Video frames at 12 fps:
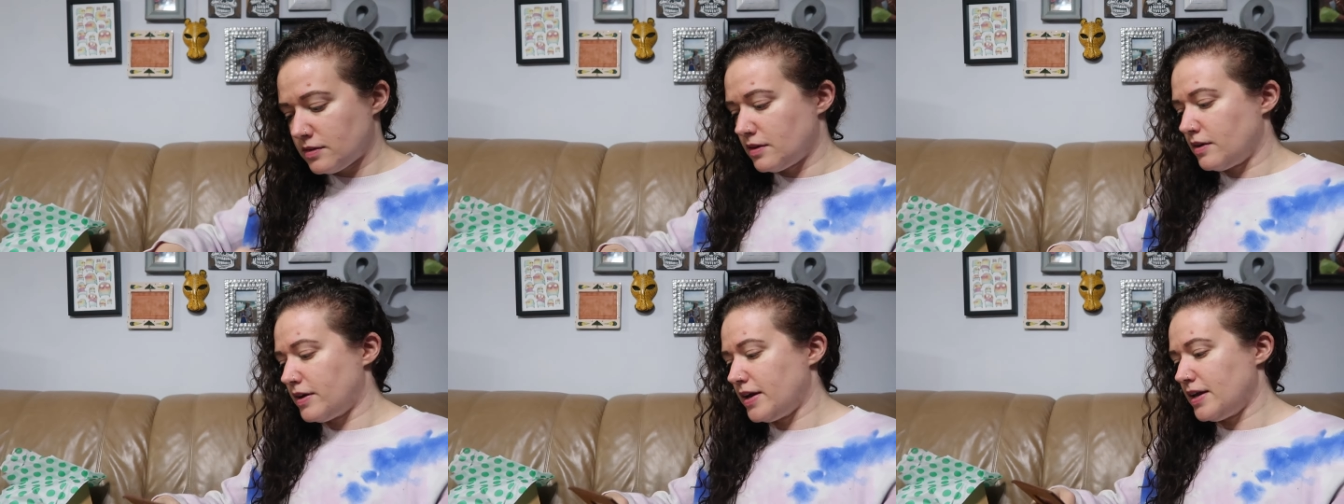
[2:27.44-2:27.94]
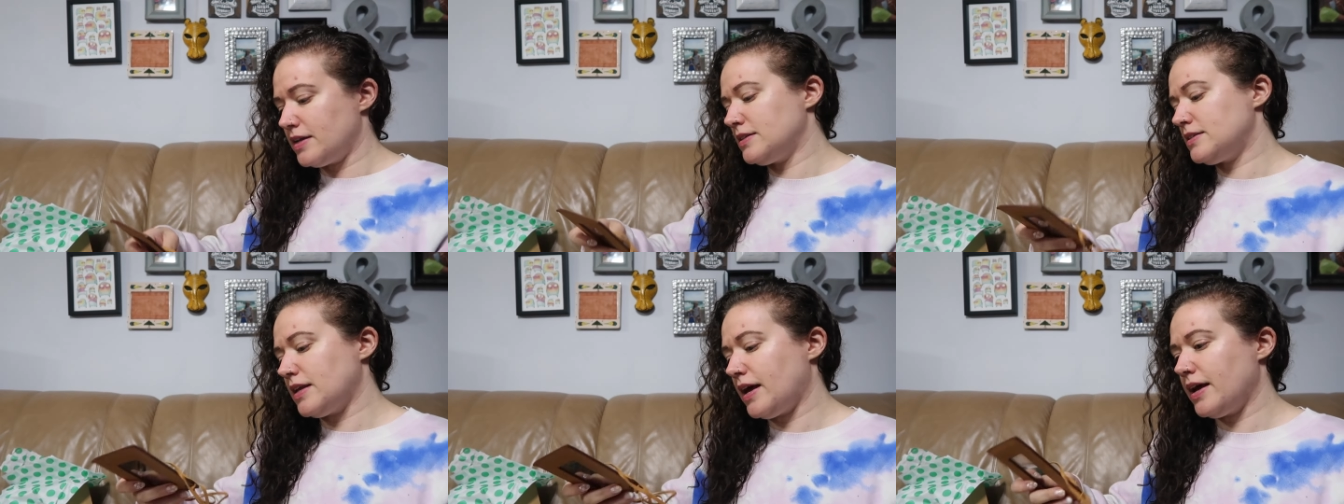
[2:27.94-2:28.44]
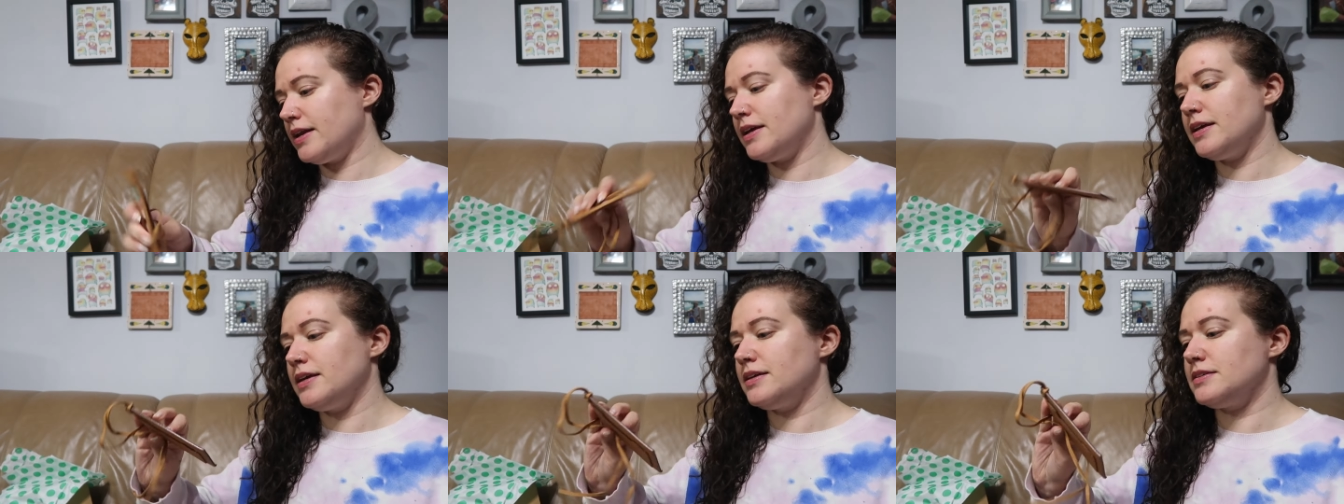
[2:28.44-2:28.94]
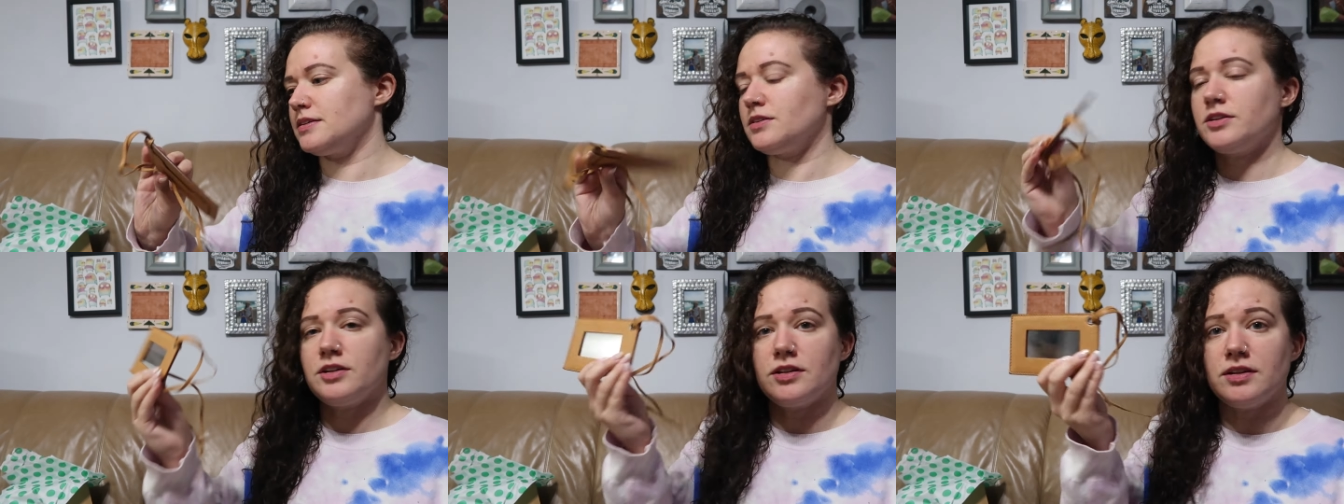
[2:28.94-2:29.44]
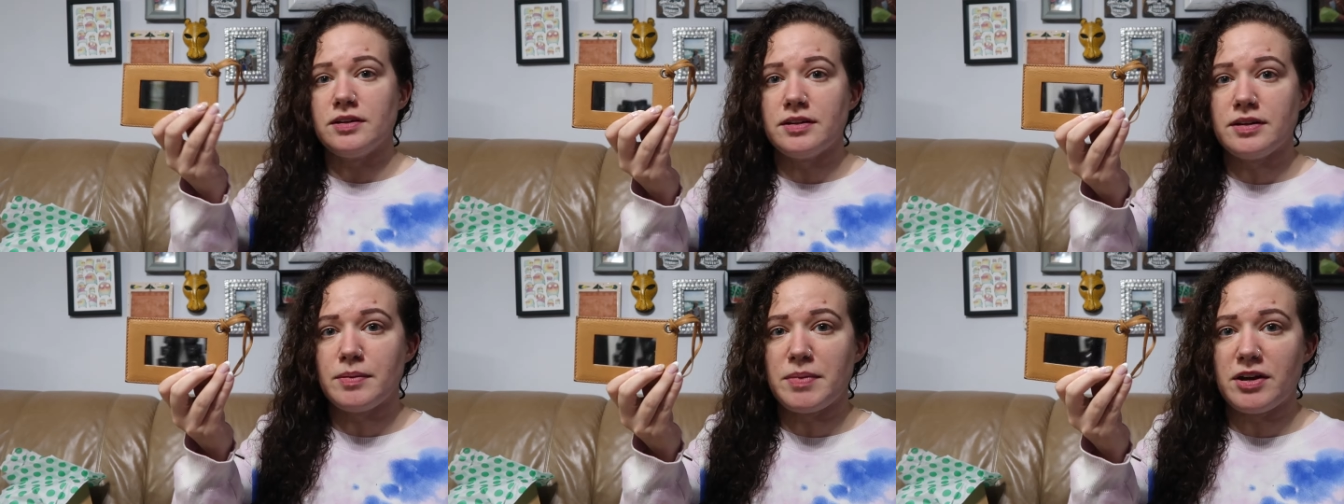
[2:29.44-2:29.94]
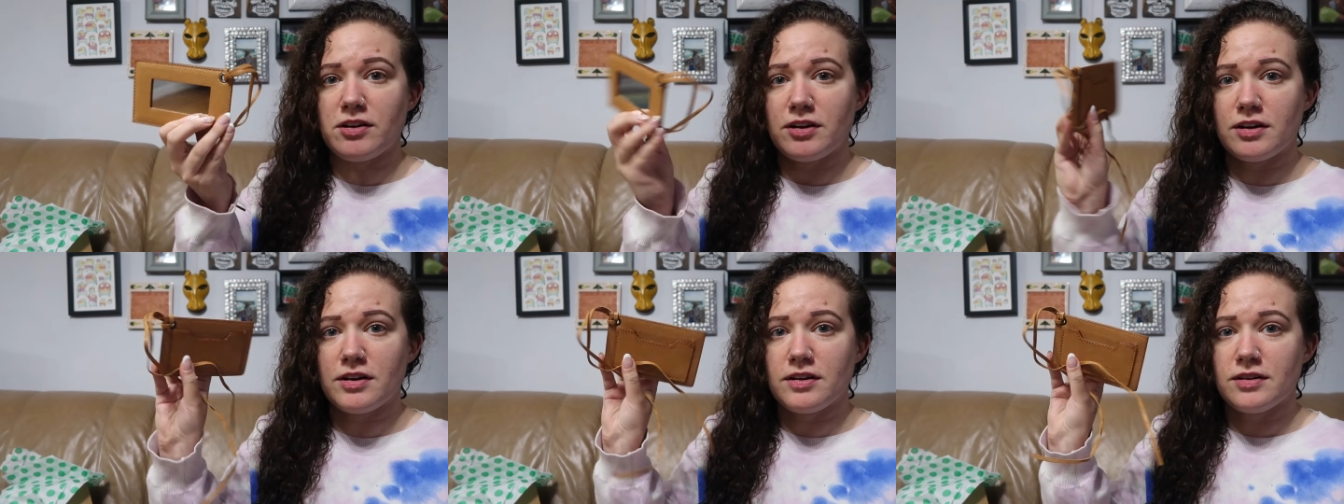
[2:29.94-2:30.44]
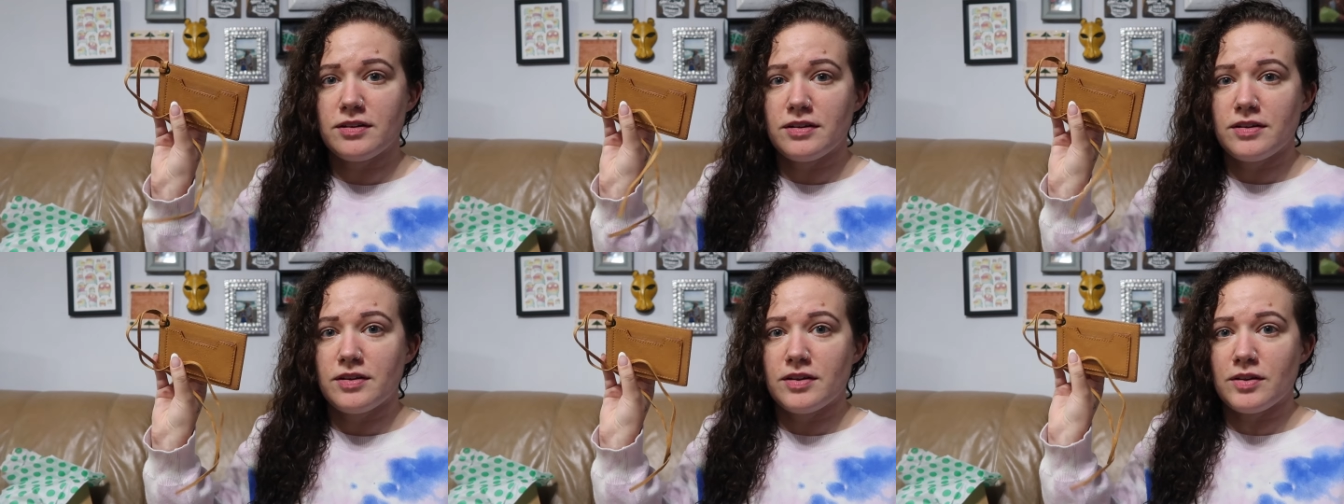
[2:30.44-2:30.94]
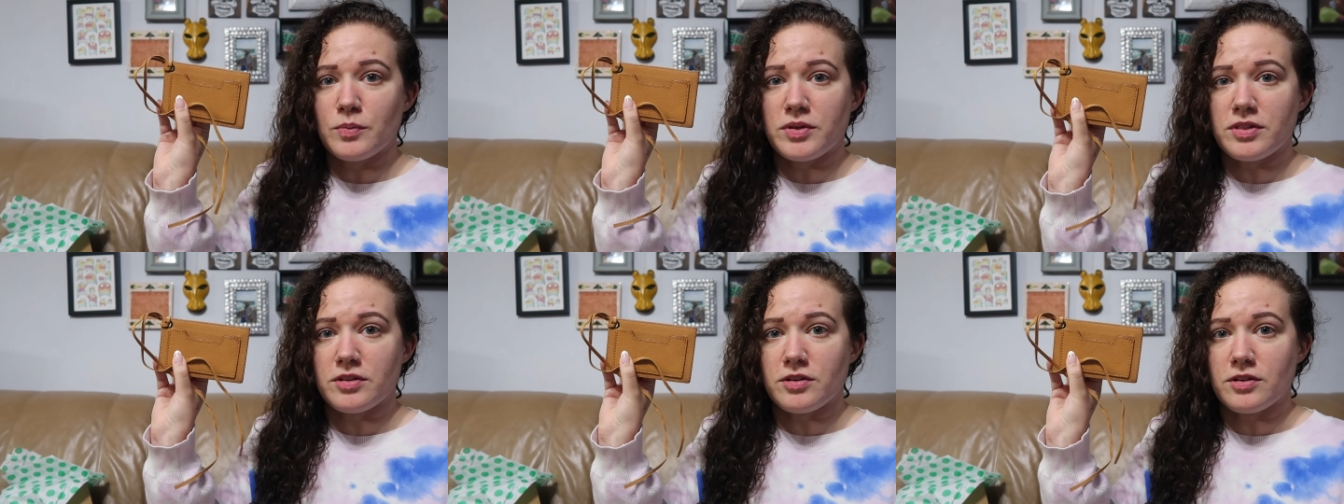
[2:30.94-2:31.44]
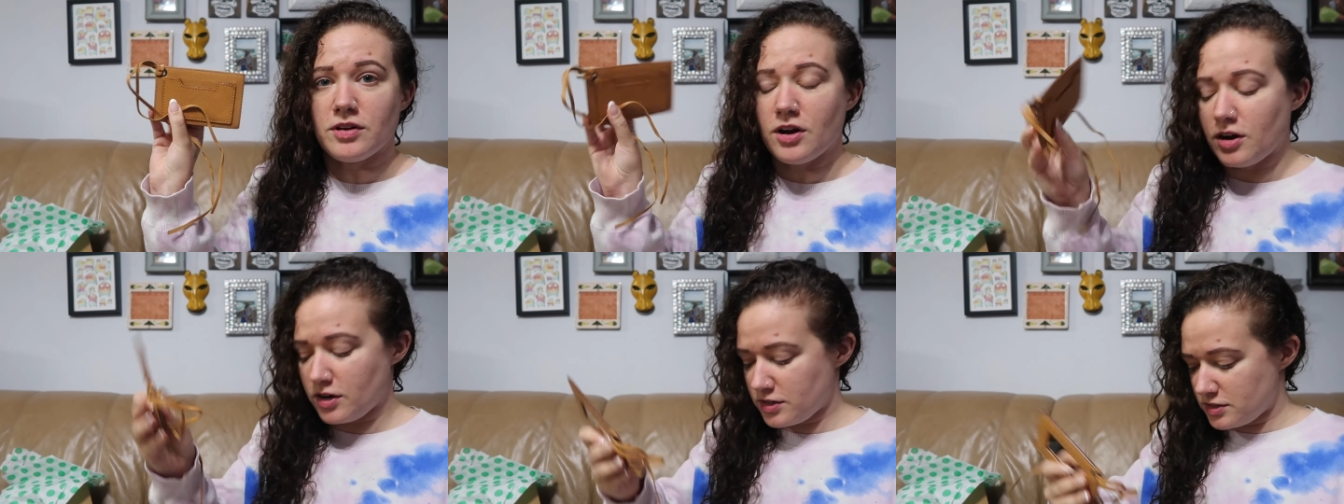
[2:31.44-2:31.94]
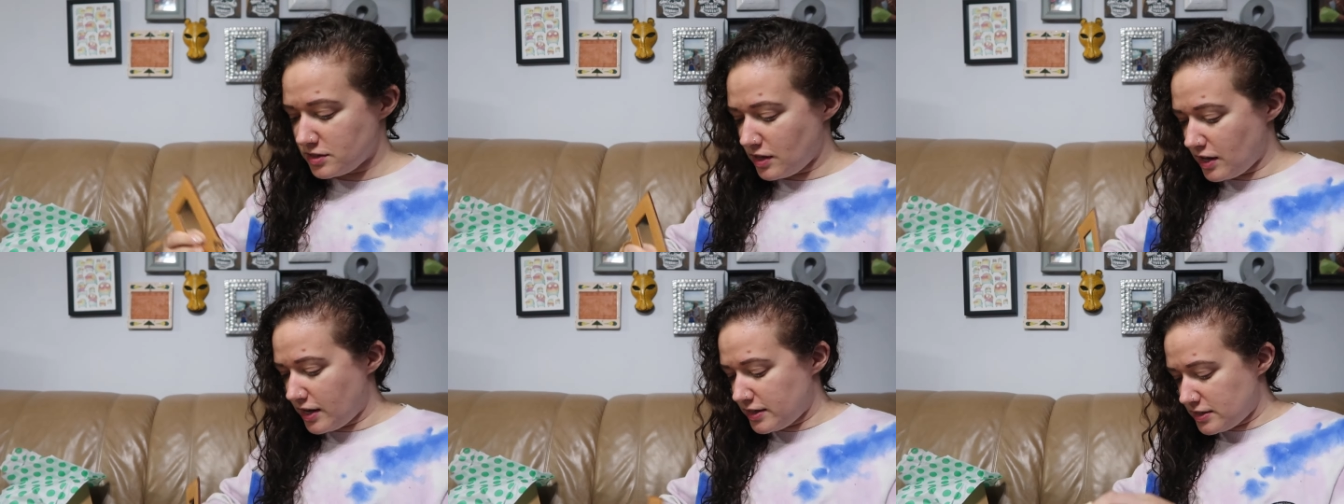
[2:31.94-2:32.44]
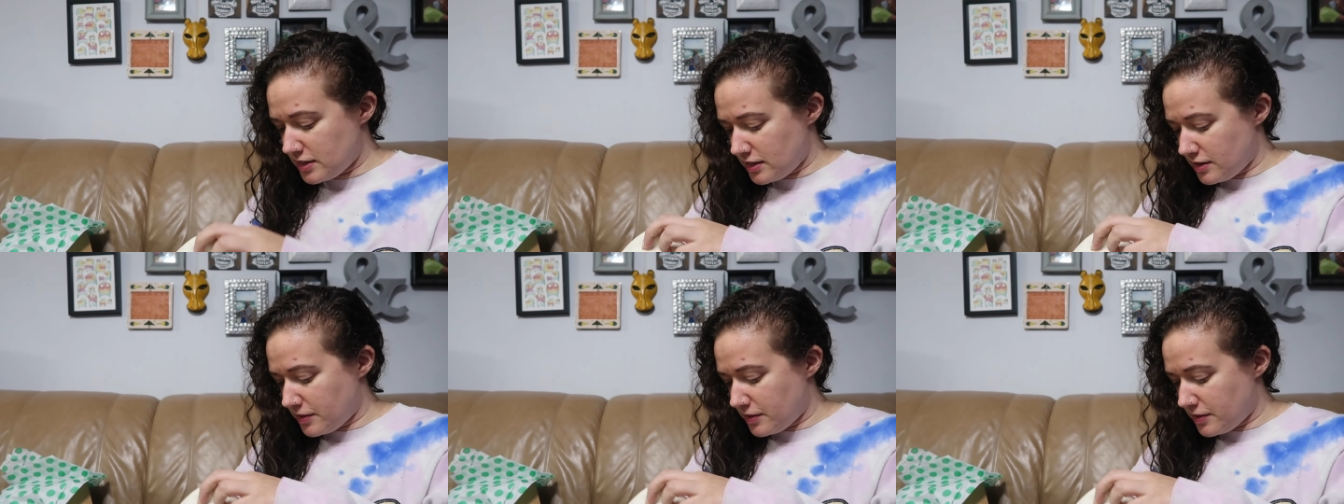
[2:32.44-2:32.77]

All right, inside is a little mirror with a little card slot.